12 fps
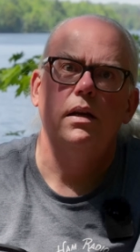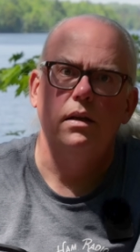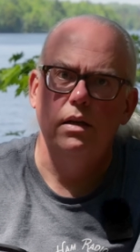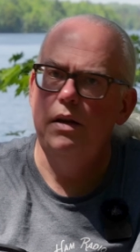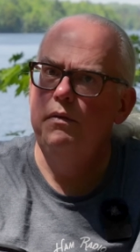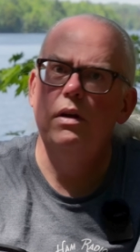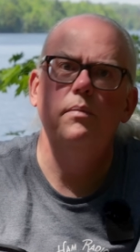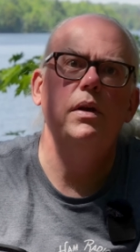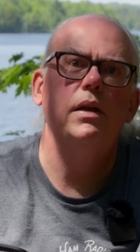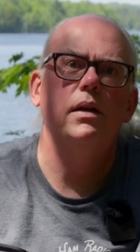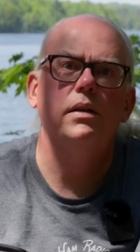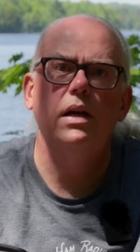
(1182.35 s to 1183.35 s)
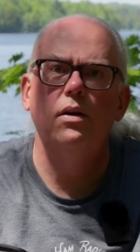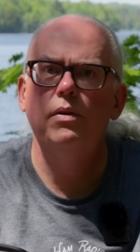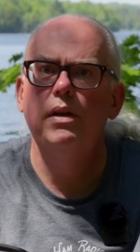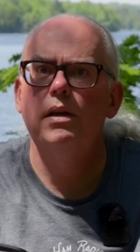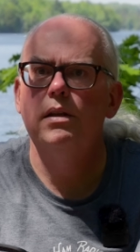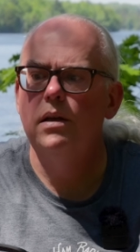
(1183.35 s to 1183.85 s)
leave them uh,
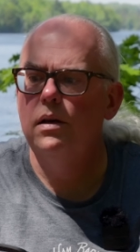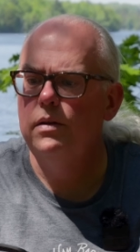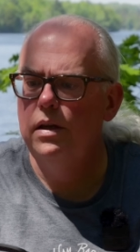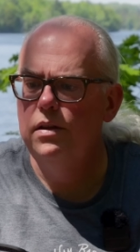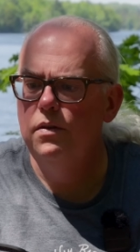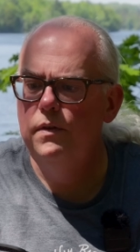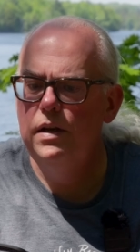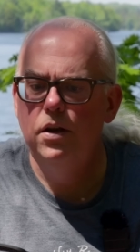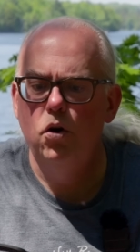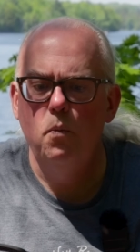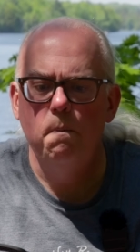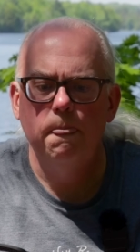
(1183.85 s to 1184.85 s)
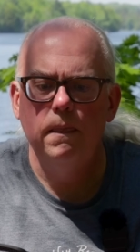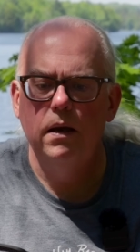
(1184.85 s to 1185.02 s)
down in, uh, in the video,